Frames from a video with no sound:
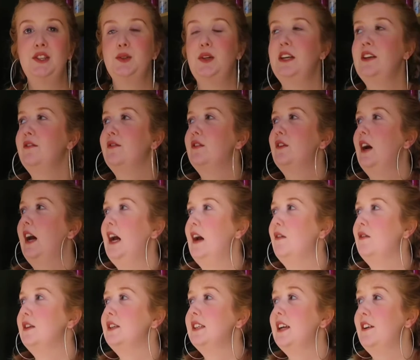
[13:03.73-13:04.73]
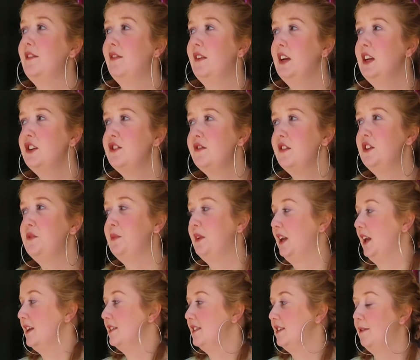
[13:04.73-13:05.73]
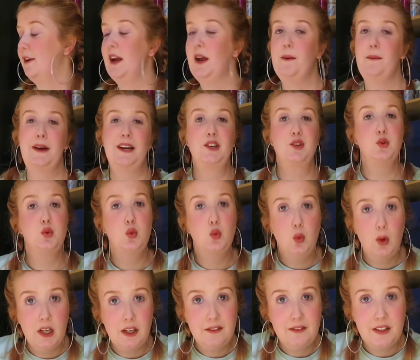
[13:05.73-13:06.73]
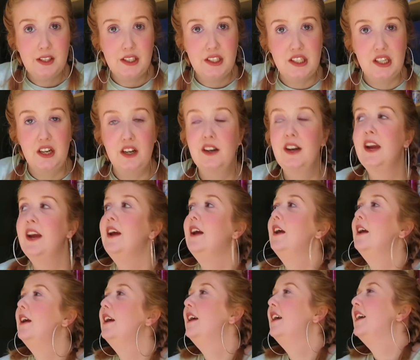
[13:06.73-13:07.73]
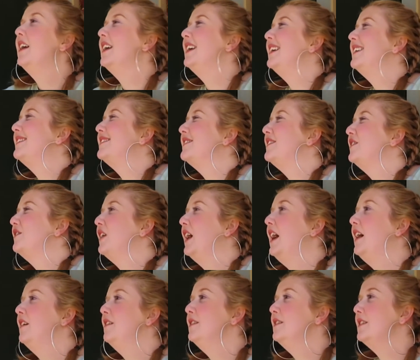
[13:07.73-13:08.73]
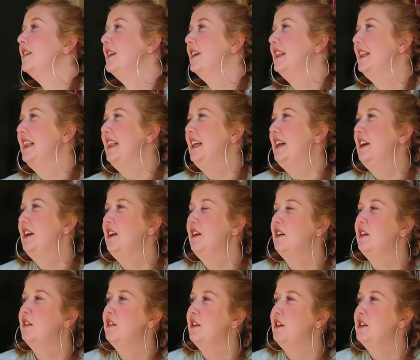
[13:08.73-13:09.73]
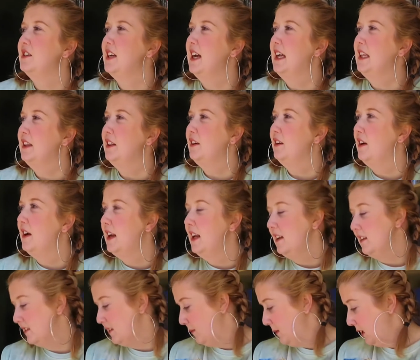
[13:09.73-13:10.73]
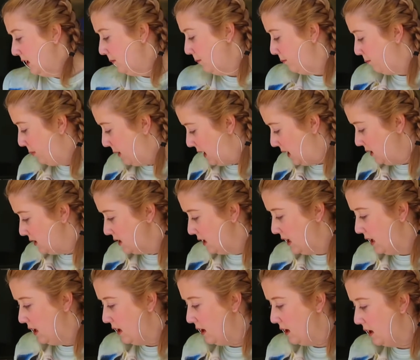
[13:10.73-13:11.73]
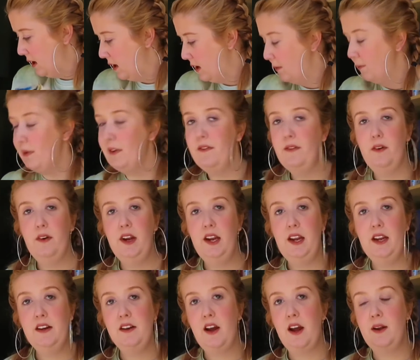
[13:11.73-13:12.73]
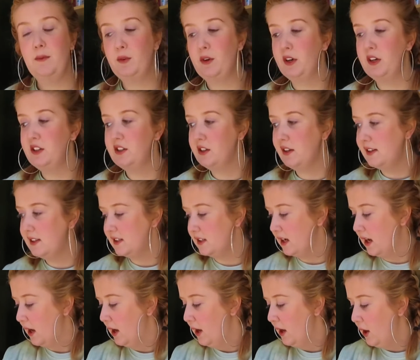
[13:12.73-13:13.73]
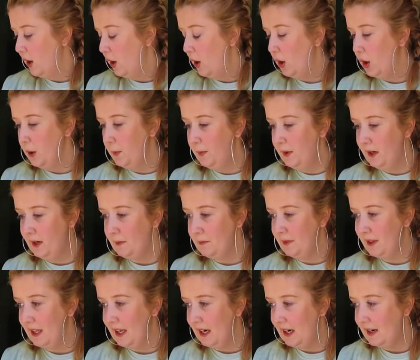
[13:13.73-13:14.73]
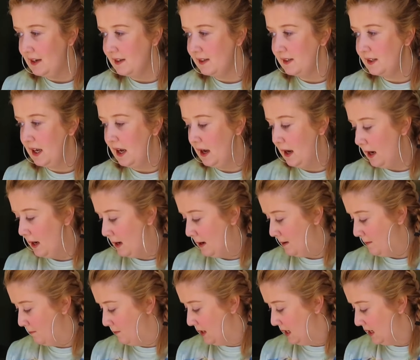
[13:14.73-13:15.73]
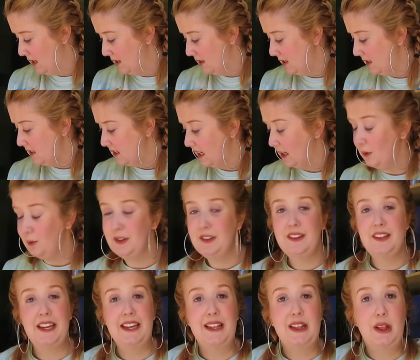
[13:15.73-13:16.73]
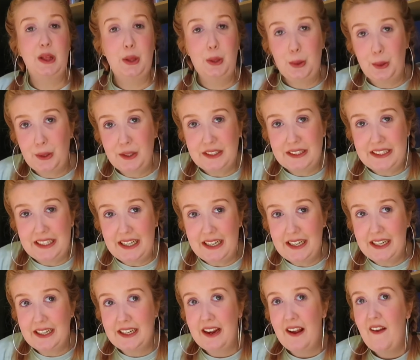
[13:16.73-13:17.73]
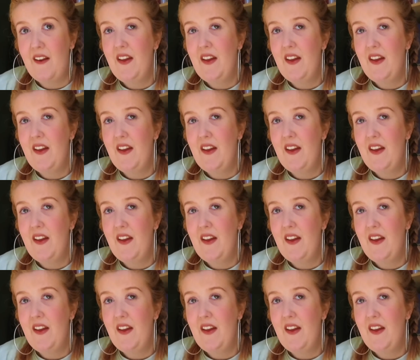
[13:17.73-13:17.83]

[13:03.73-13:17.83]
24 hours. I finished filming yesterday about 12 o'clock. It's around 10:30 or something, but beforehand I'm going to just open up these and see what they look like.